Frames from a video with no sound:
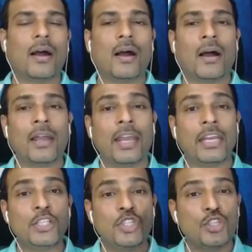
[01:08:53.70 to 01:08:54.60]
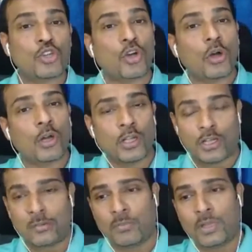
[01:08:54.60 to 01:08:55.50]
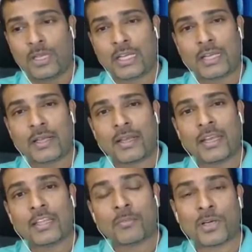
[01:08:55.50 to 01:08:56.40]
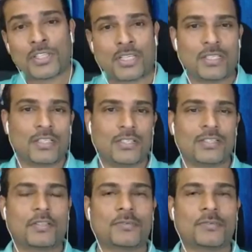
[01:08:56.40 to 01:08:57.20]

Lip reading: I enjoy being in the present.